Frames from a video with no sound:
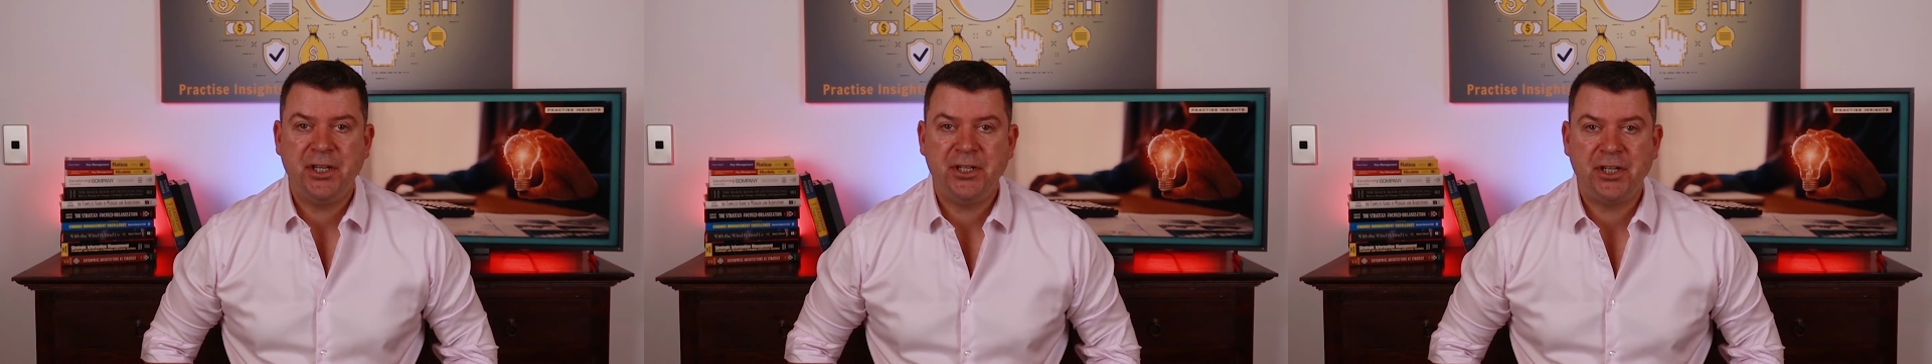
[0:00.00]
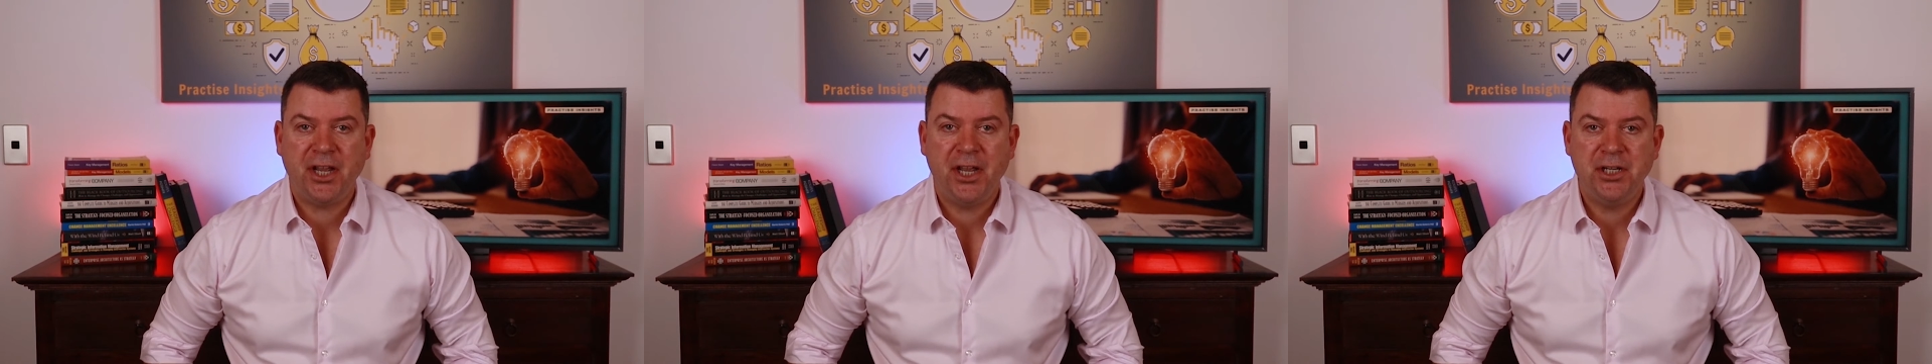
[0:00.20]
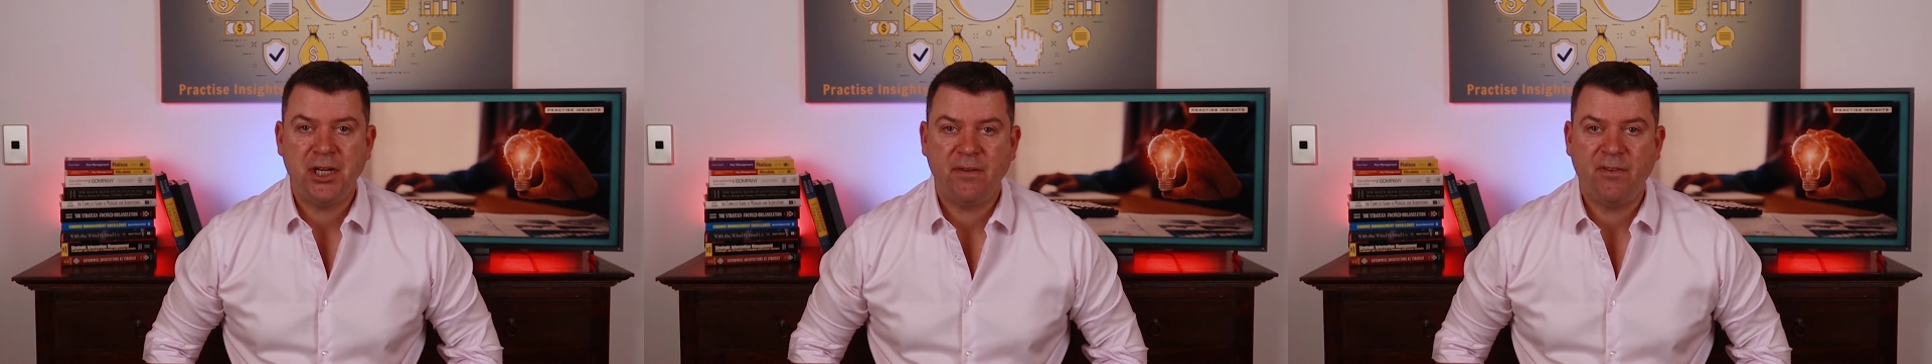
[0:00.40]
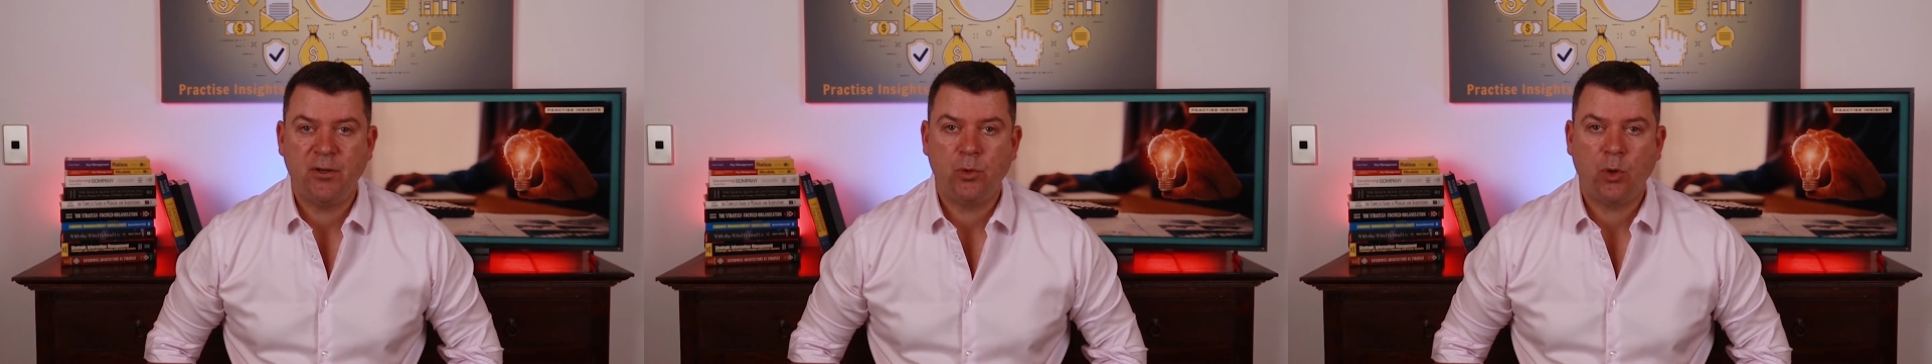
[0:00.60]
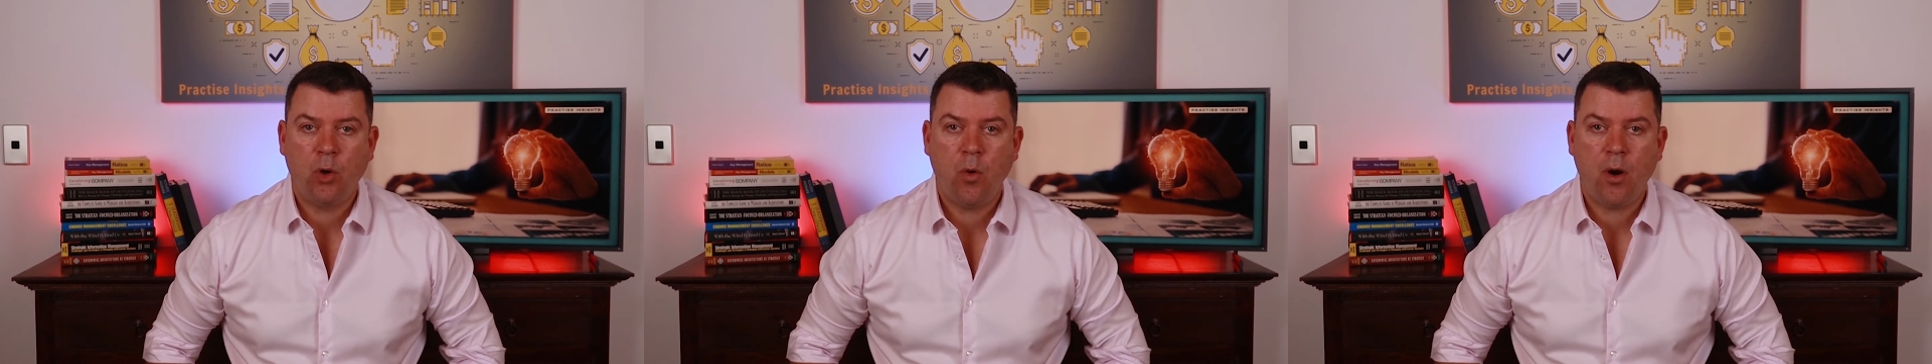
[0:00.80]
the change
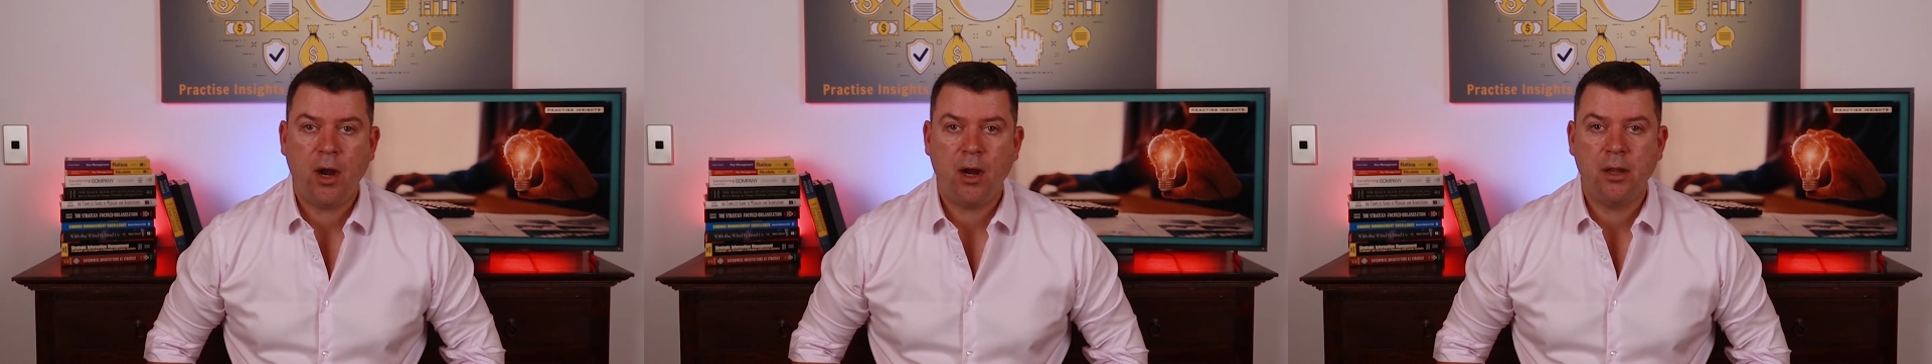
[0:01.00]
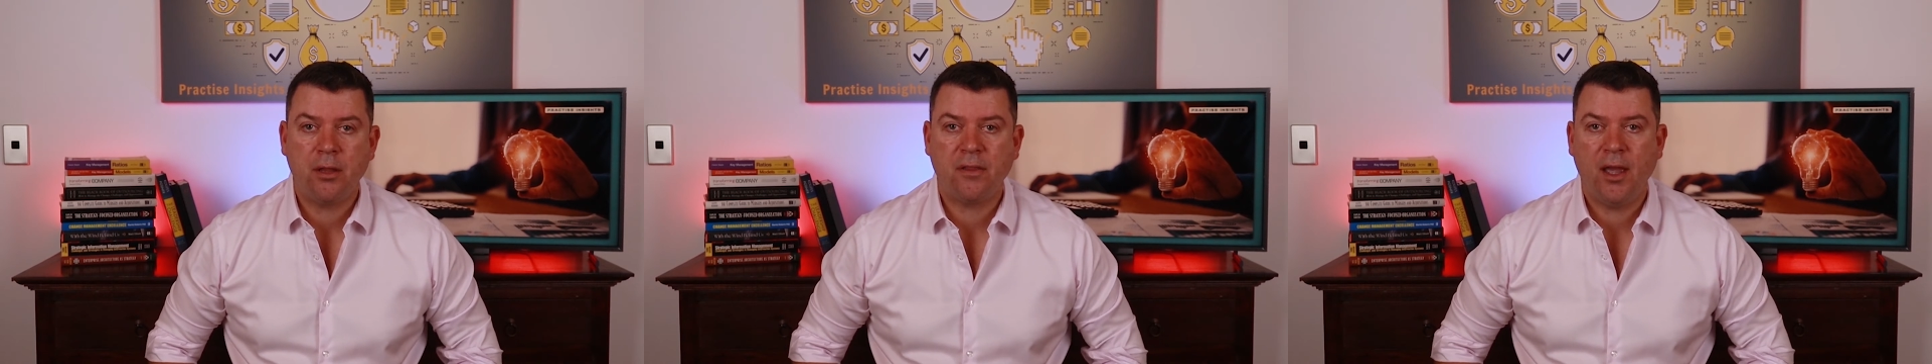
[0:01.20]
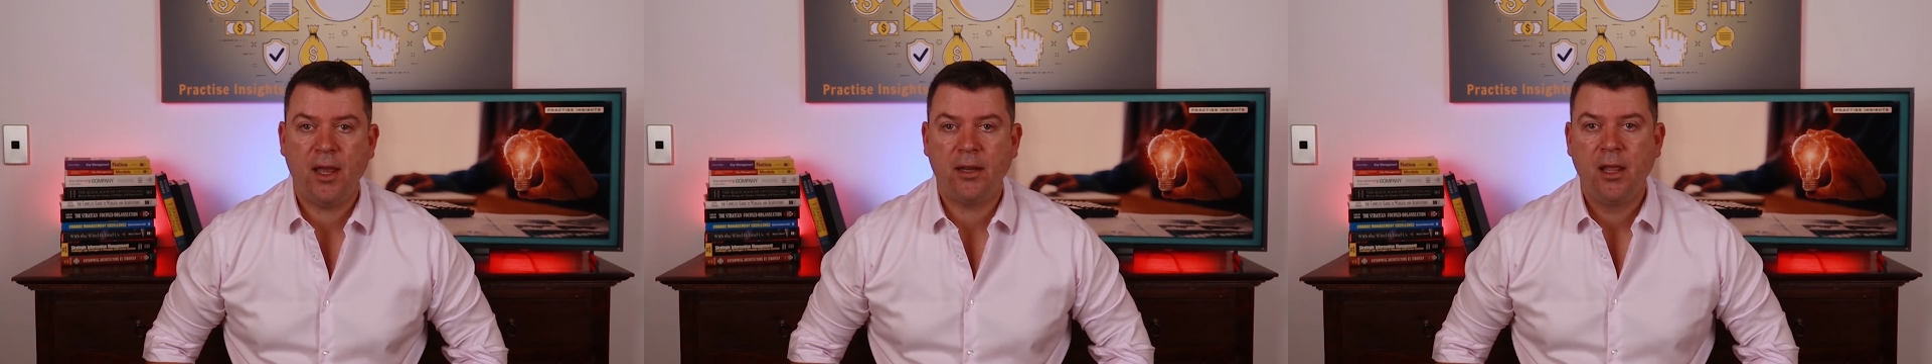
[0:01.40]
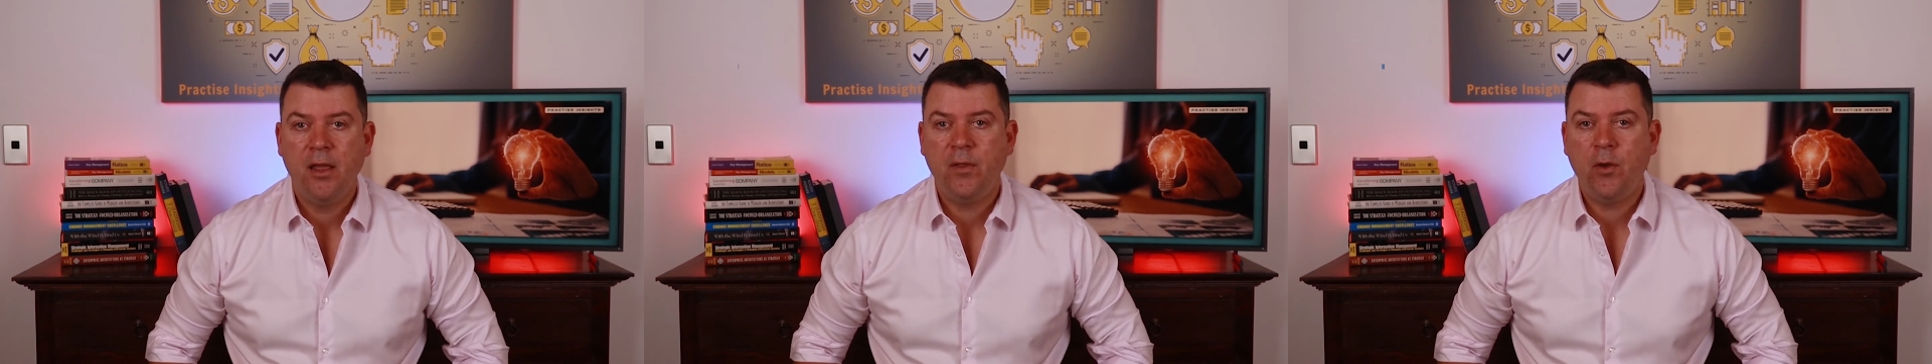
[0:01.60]
effort requires that